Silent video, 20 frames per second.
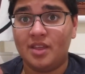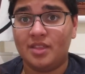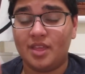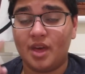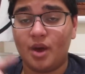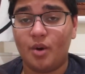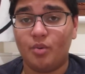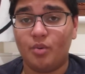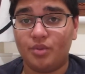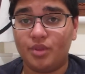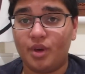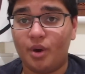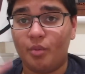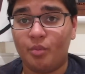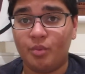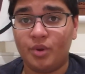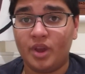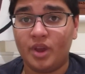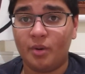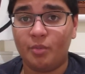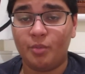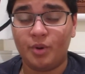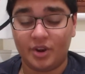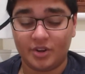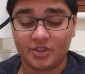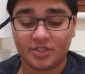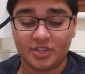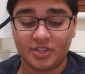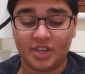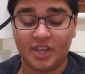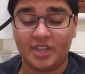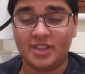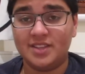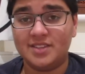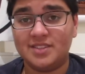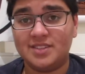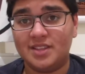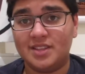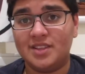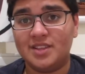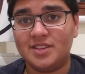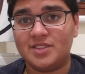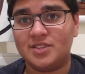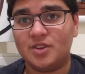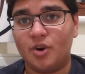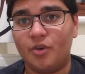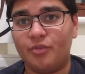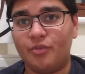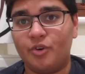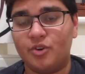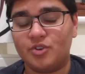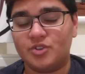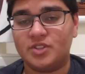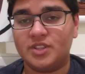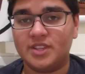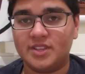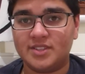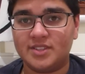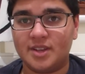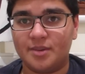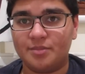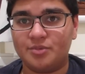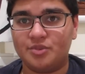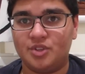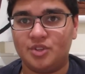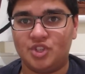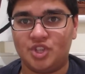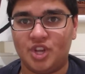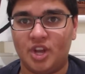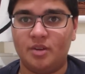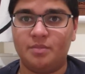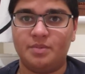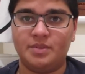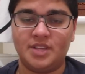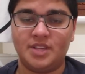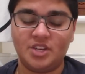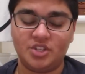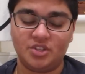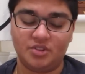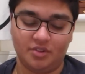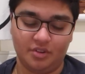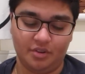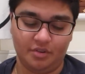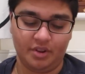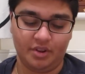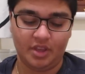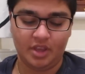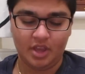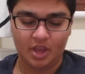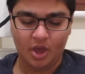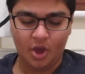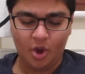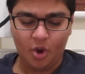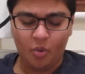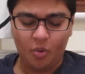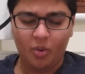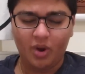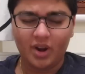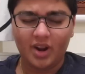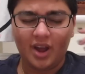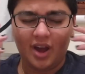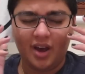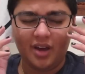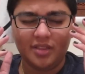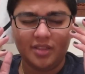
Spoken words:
that we are seeing, and this of course links up to the shadow possession theory. What